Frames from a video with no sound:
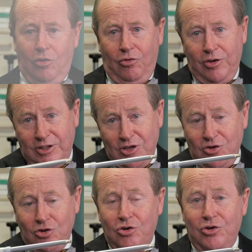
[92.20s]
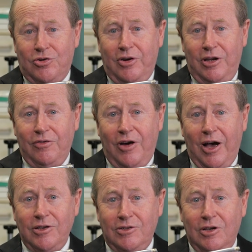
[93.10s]
this is the TruScreen
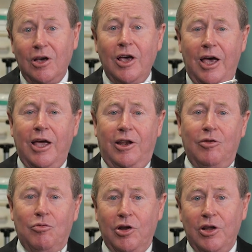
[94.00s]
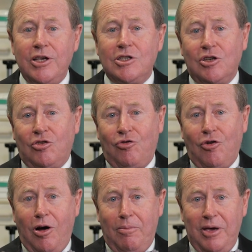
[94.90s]
device, and it releases
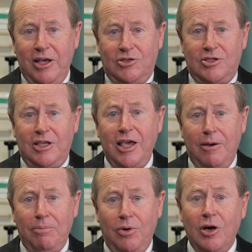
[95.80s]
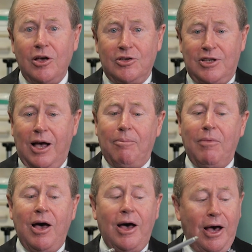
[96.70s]
from its tip
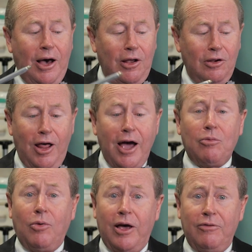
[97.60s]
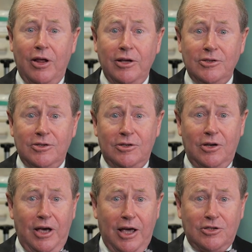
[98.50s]
some uh, light wavelengths
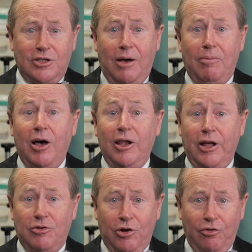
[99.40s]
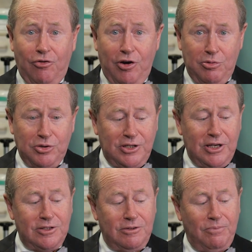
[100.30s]
and some electrical
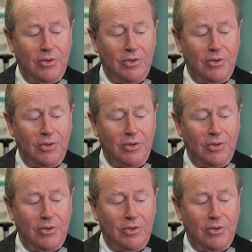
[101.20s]
frequencies.